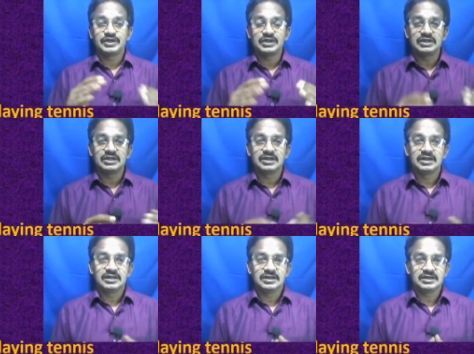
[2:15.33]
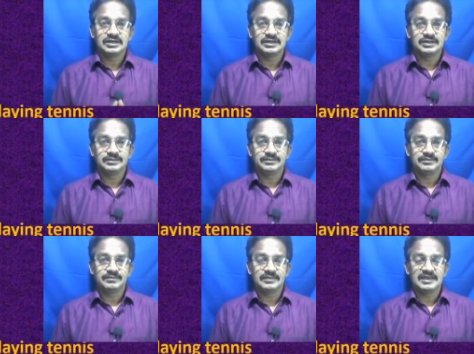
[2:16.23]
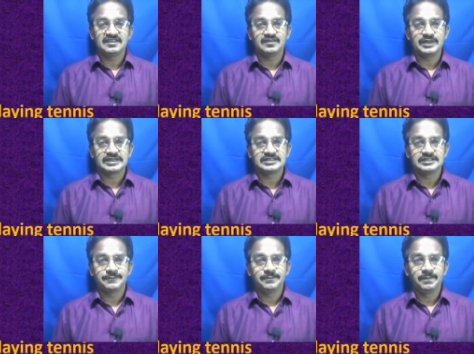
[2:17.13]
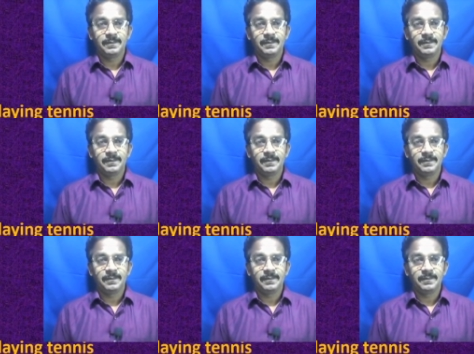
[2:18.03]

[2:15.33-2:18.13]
particular uh, um, aspect